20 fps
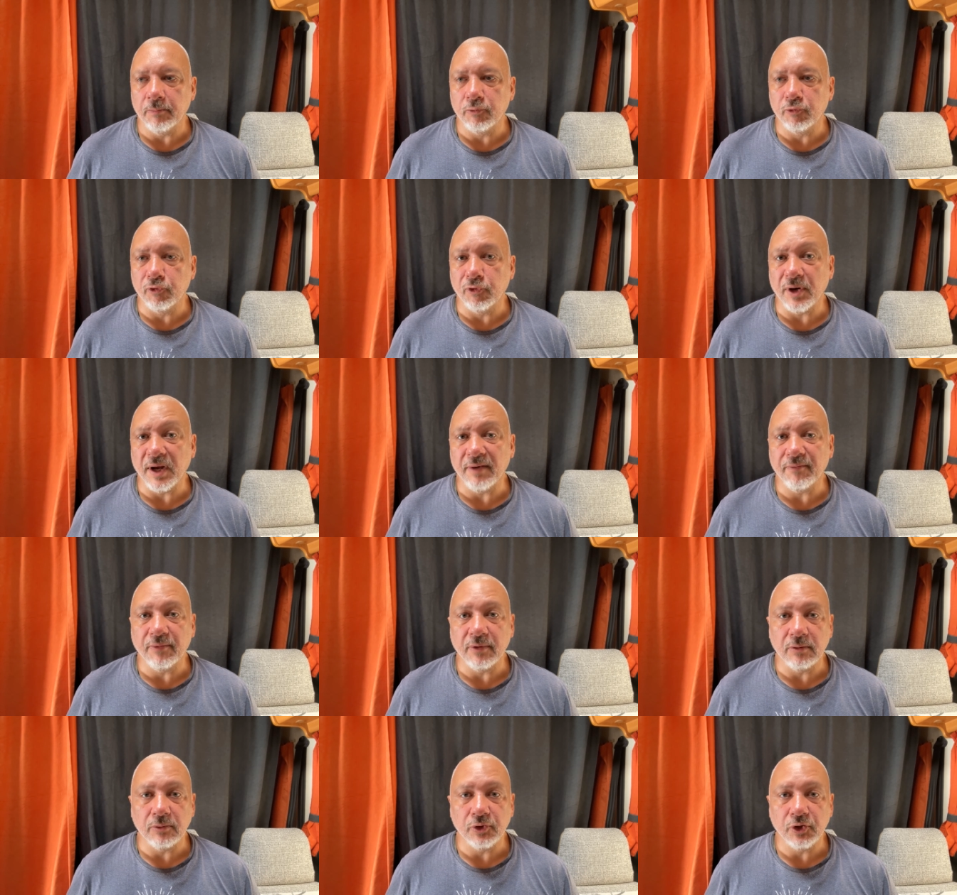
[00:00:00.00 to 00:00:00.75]

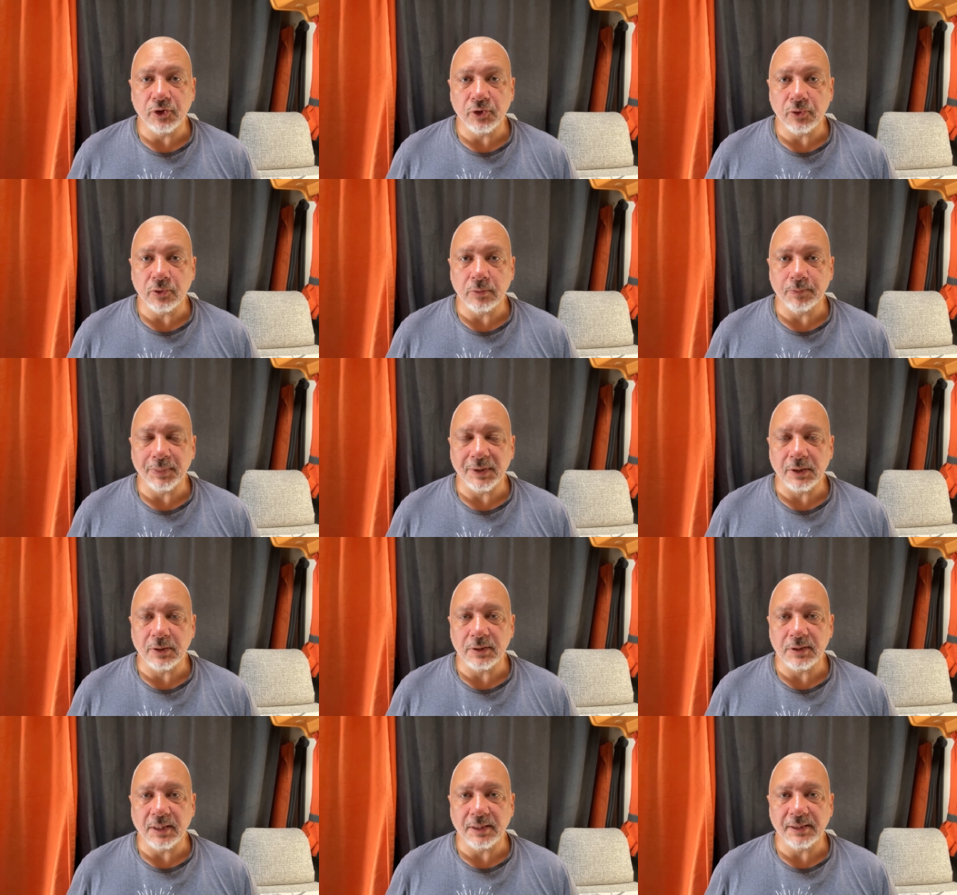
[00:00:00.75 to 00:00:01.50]
travel short,
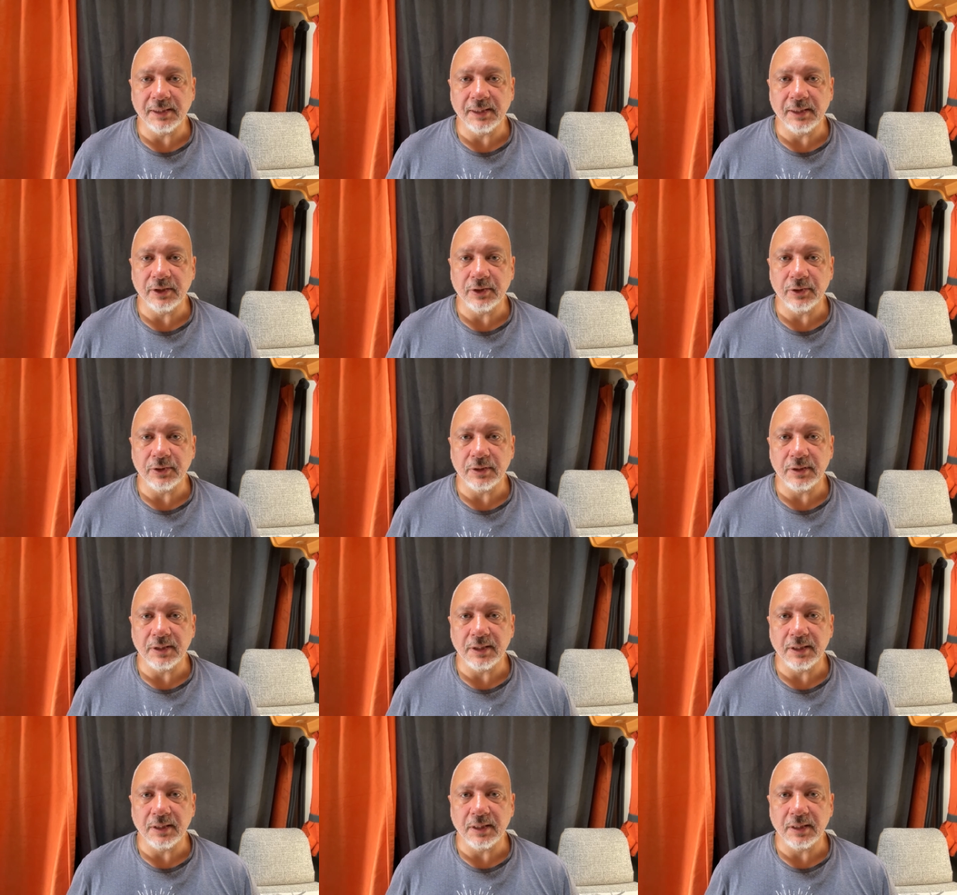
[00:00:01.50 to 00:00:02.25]
because I needed to
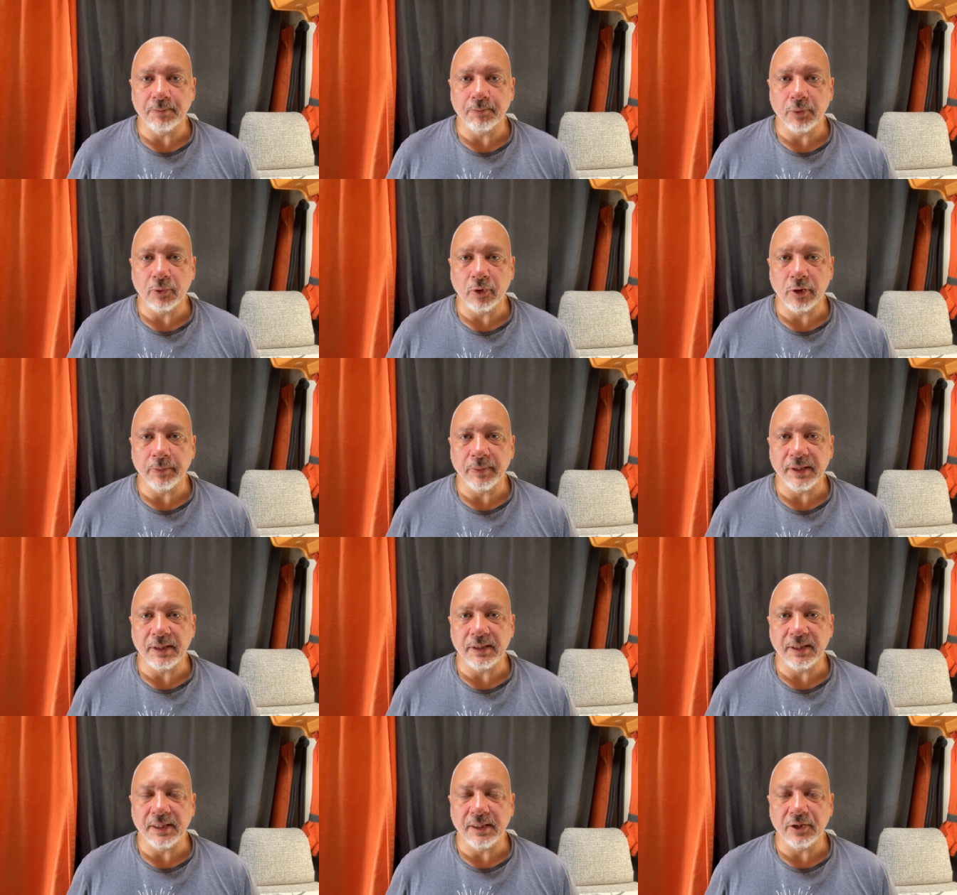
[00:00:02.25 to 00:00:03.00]
seek
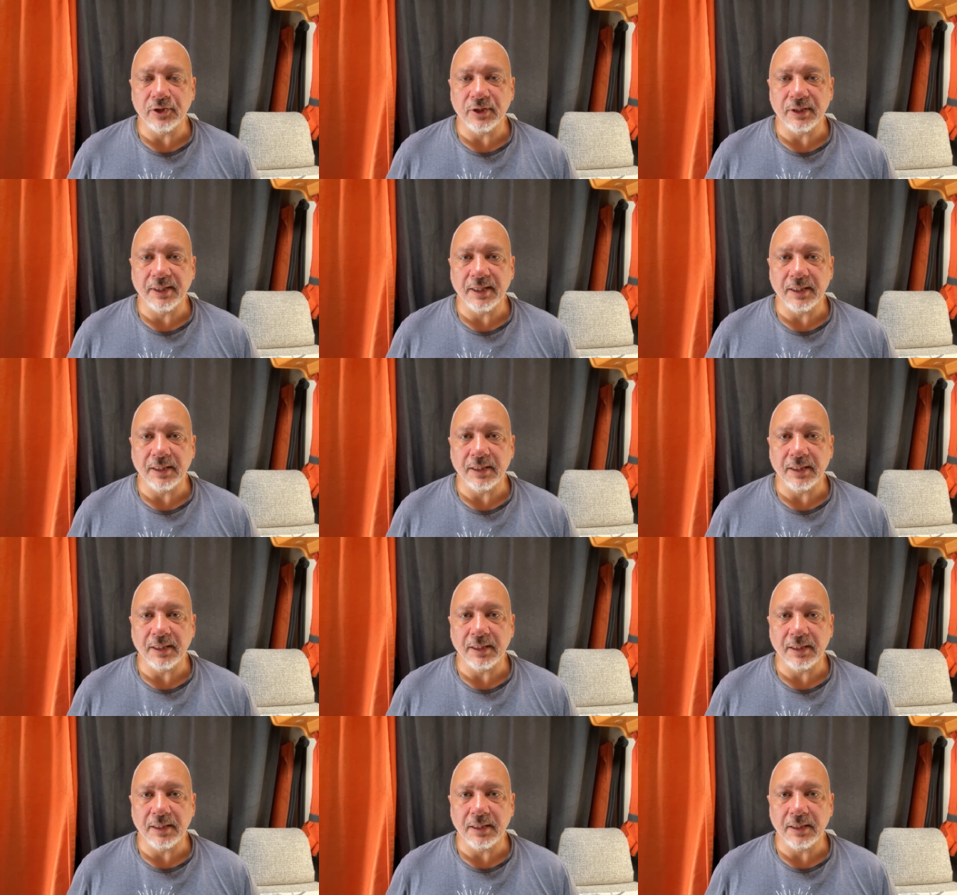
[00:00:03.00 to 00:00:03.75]
employment, needed to get an
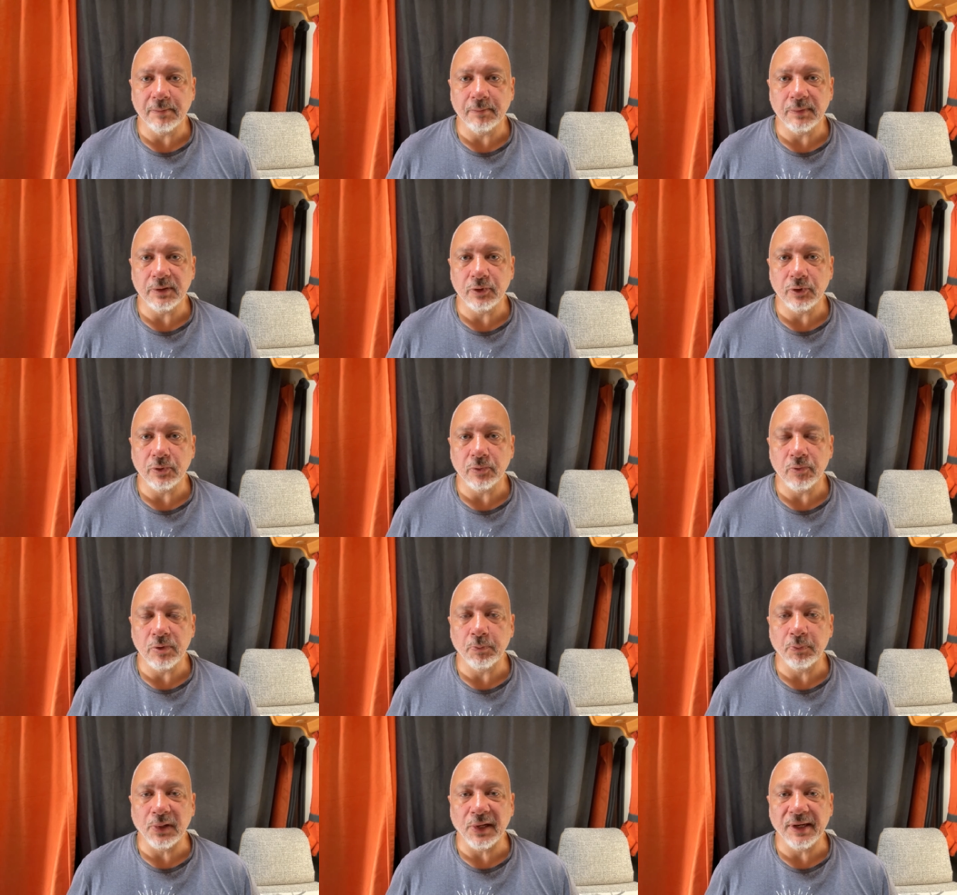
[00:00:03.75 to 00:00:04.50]
income to
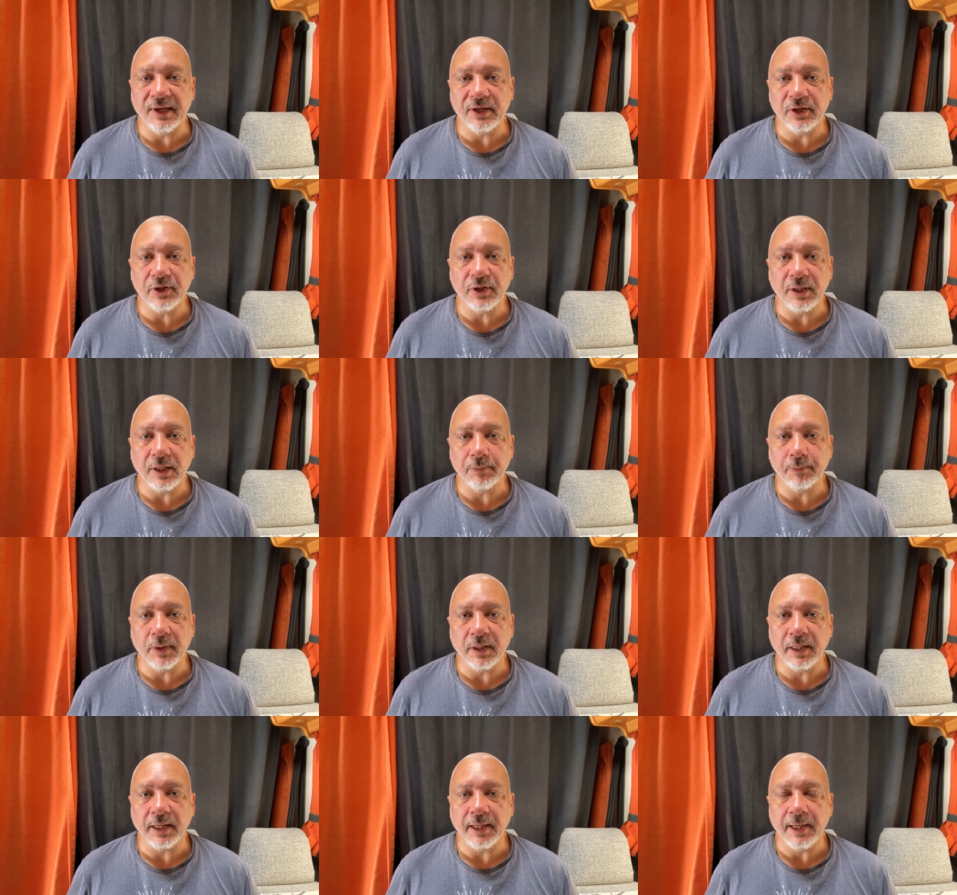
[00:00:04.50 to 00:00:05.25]
replenish that
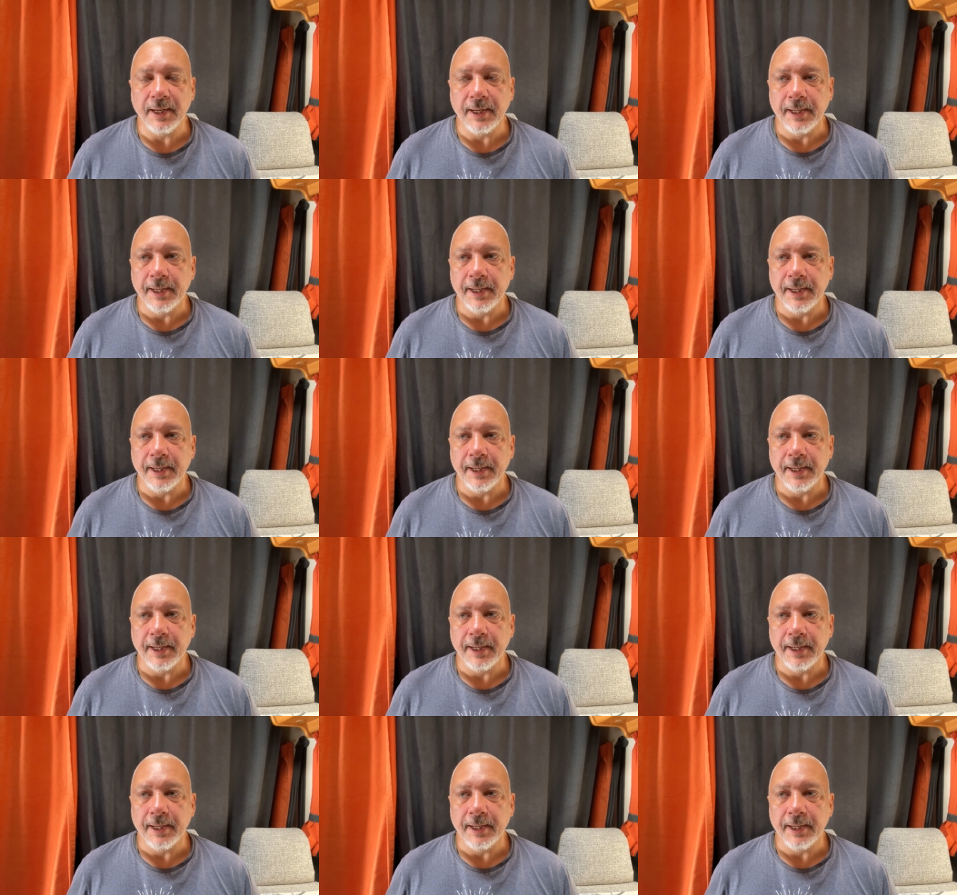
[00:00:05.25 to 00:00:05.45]
money.